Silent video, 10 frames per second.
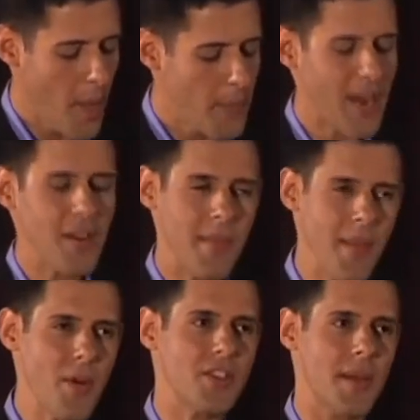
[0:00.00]
But I
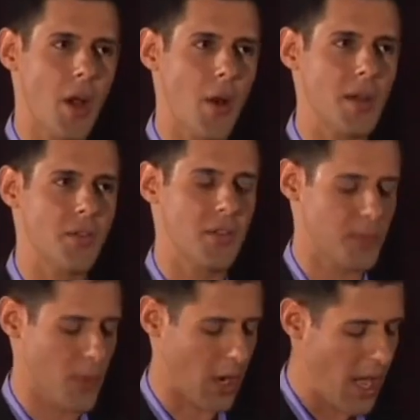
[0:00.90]
remember as I'm going through this
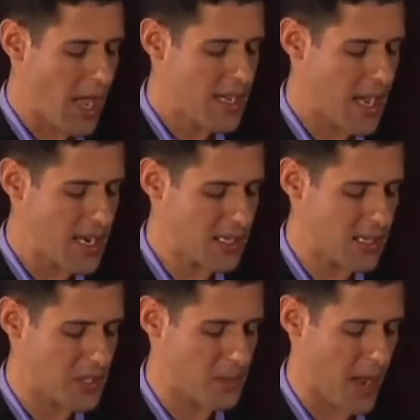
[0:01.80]
book, getting to
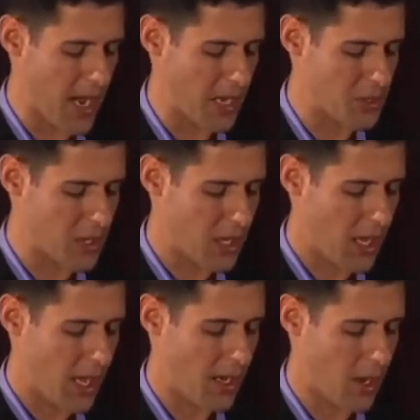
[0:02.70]
this page
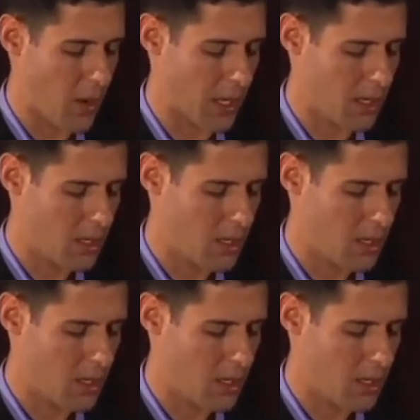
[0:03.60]
and going,